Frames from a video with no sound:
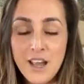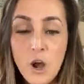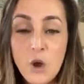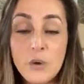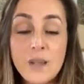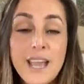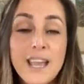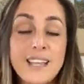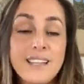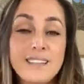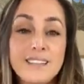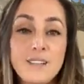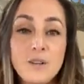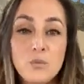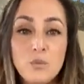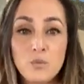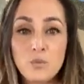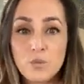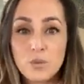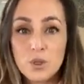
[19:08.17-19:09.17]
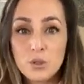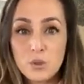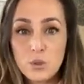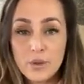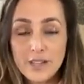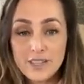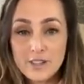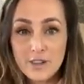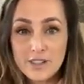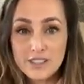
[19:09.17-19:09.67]
Okay, real
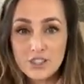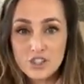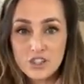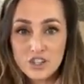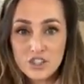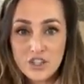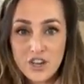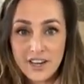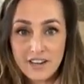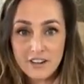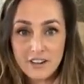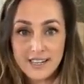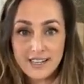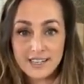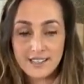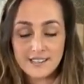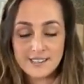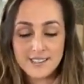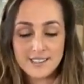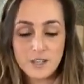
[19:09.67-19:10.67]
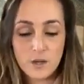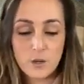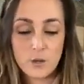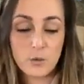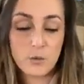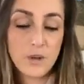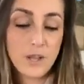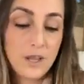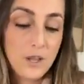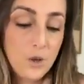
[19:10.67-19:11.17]
quick on sharing.
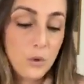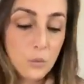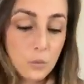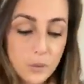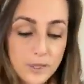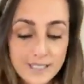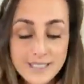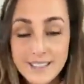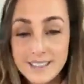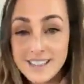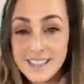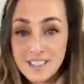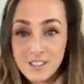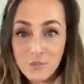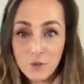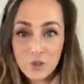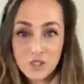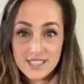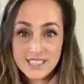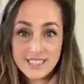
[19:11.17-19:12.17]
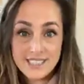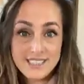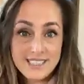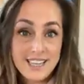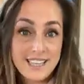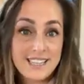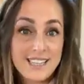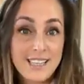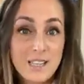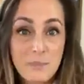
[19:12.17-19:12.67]
So we did this
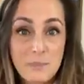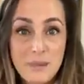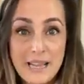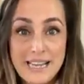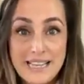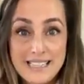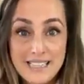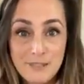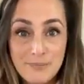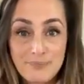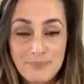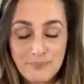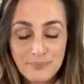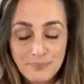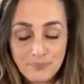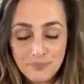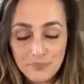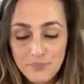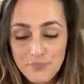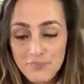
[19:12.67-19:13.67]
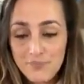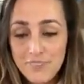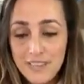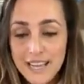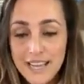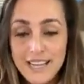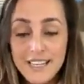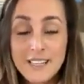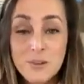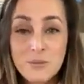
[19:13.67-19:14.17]
14-day campaign
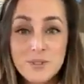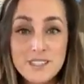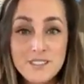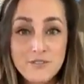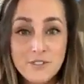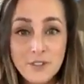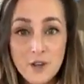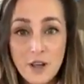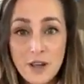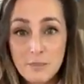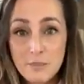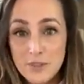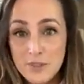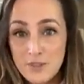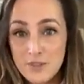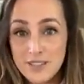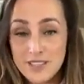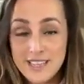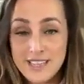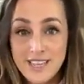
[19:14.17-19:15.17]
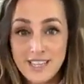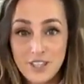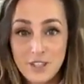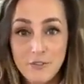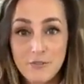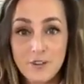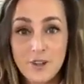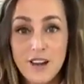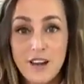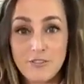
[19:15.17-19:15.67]
and it was phenomenal. And thank
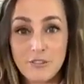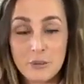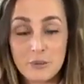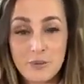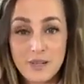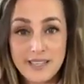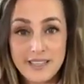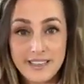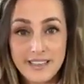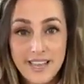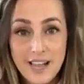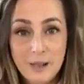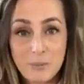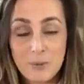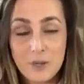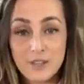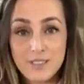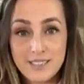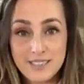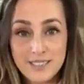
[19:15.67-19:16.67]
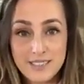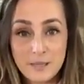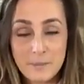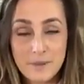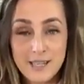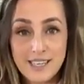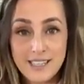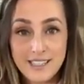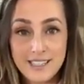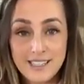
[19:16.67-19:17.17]
you for everyone that
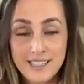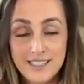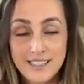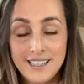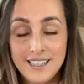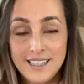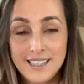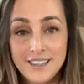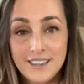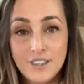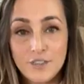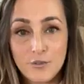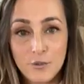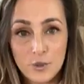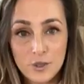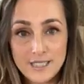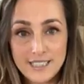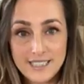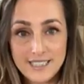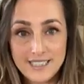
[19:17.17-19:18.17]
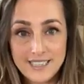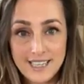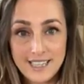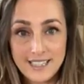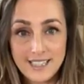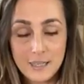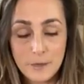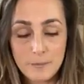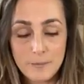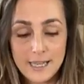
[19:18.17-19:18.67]
participated in the 14-day
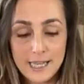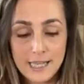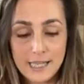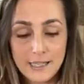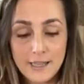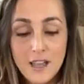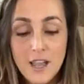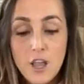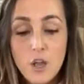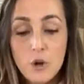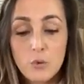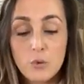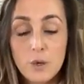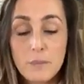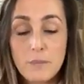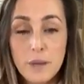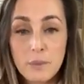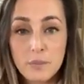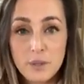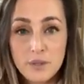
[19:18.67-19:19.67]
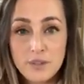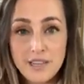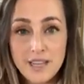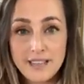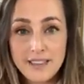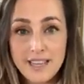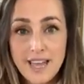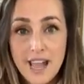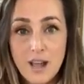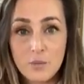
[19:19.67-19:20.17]
campaign. Remember
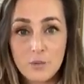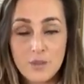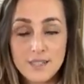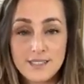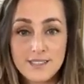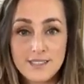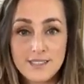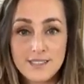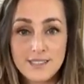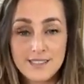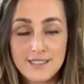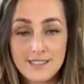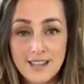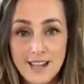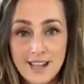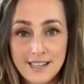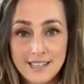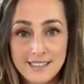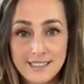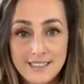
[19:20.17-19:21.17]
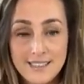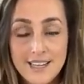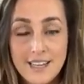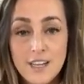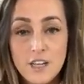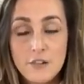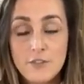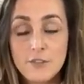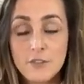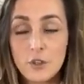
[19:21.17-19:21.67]
that that was designed
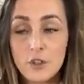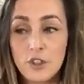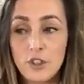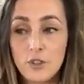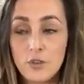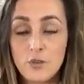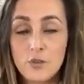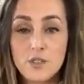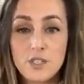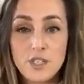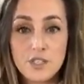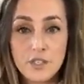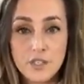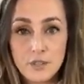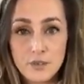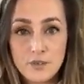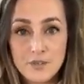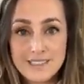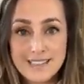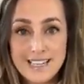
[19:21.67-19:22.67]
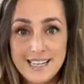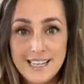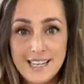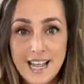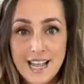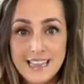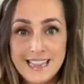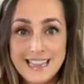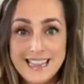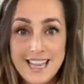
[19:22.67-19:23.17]
for you to use it.
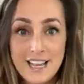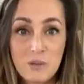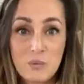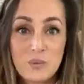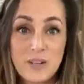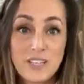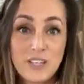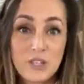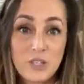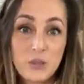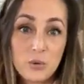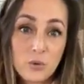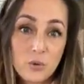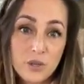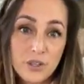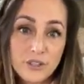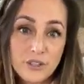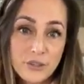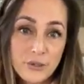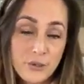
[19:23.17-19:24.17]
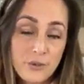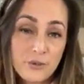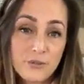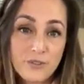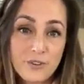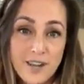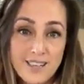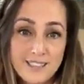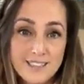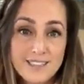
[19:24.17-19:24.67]
And then when your new
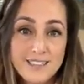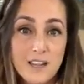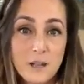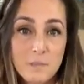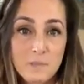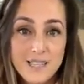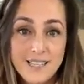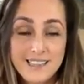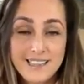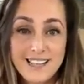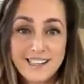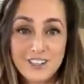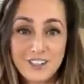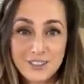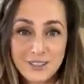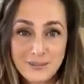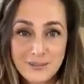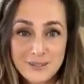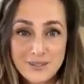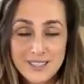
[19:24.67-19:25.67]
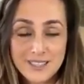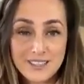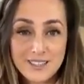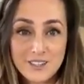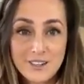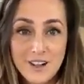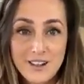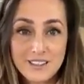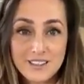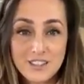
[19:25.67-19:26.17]
friends come in that are using
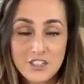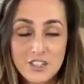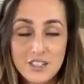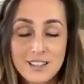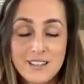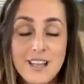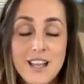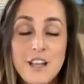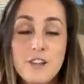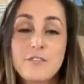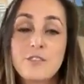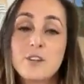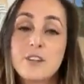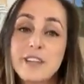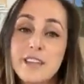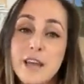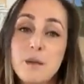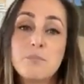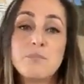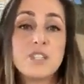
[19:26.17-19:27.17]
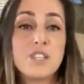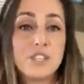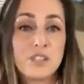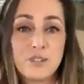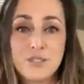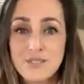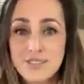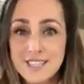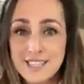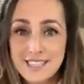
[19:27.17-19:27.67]
the collagen, for them to
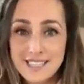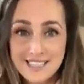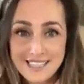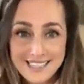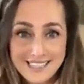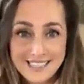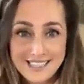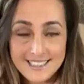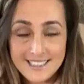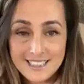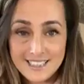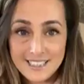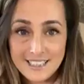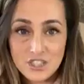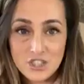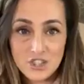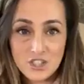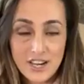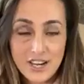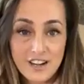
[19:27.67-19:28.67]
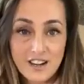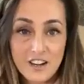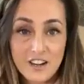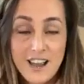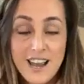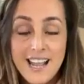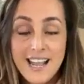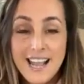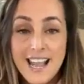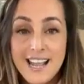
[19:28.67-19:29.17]
use it and easily
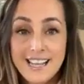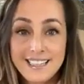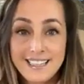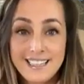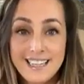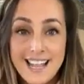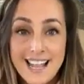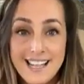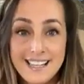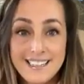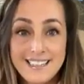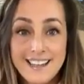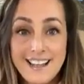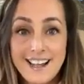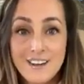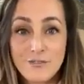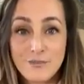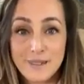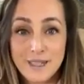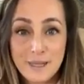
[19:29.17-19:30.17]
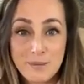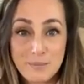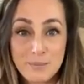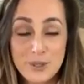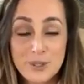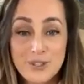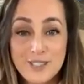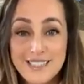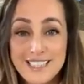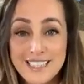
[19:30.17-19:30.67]
share and get
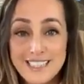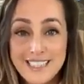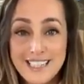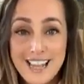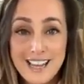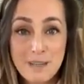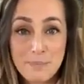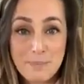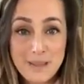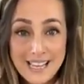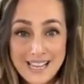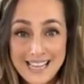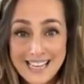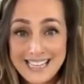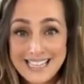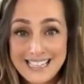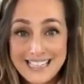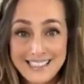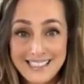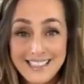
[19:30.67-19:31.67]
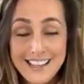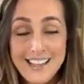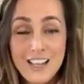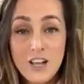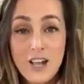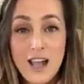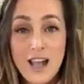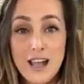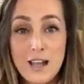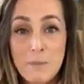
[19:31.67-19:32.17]
reimbursed and get paid.
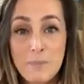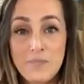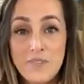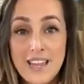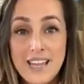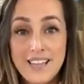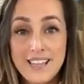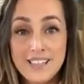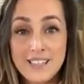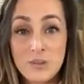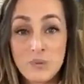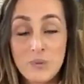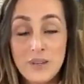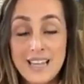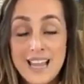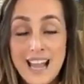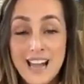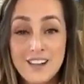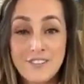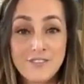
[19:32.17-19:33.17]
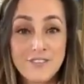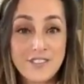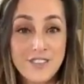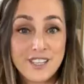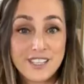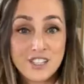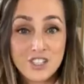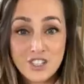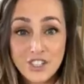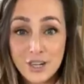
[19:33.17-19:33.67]
And we have
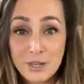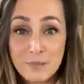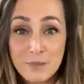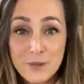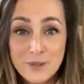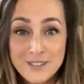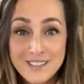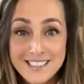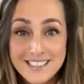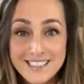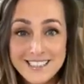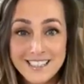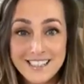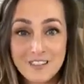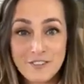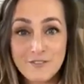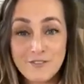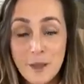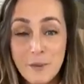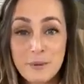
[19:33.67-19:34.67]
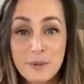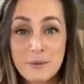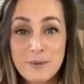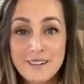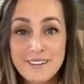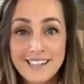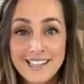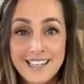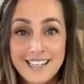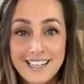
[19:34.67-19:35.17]
the share bonus in
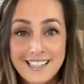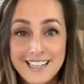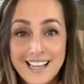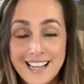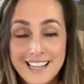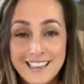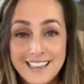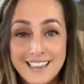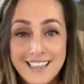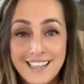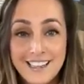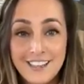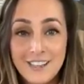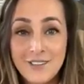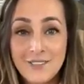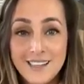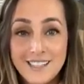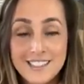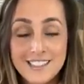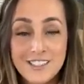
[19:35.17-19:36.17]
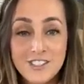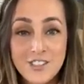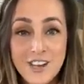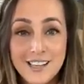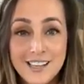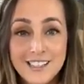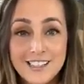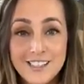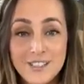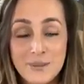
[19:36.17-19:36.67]
February again. Thank you,
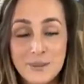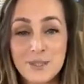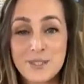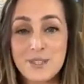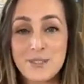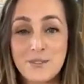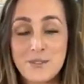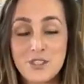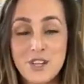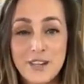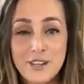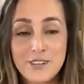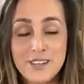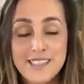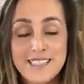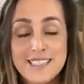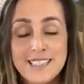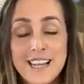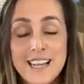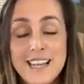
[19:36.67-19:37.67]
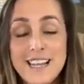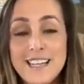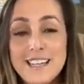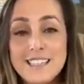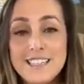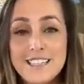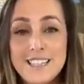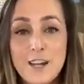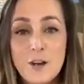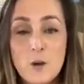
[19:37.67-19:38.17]
Isagenix. You are so generous.
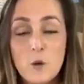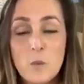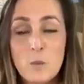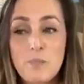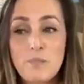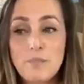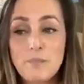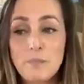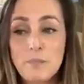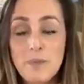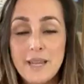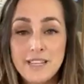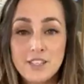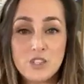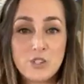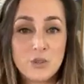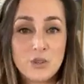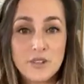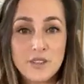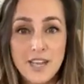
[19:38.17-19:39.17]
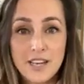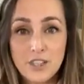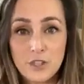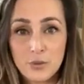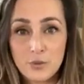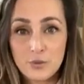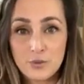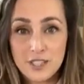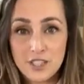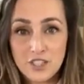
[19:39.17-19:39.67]
So make sure that
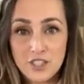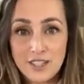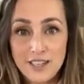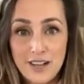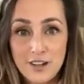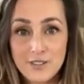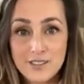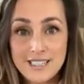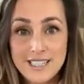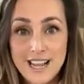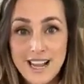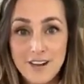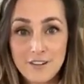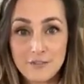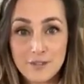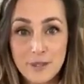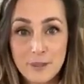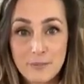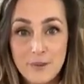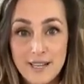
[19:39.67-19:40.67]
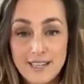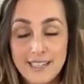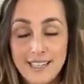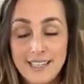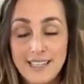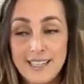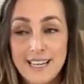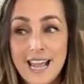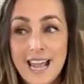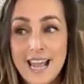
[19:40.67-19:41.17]
you're reaching out to
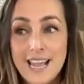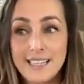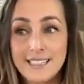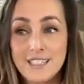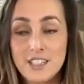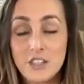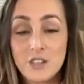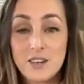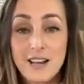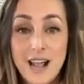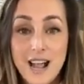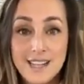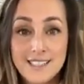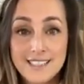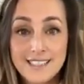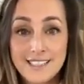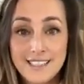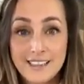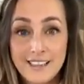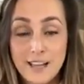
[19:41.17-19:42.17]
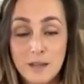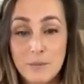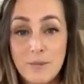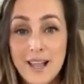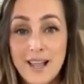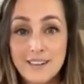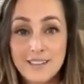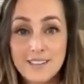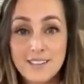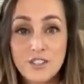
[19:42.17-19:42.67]
everybody and you're asking them,
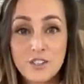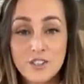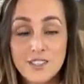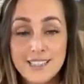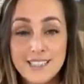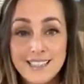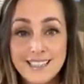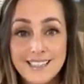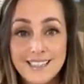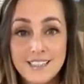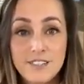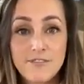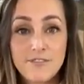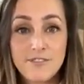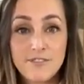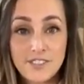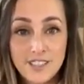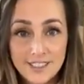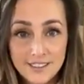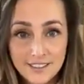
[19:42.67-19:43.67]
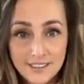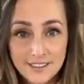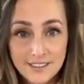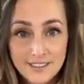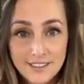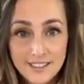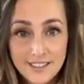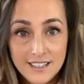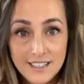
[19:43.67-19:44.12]
how does your skin feel?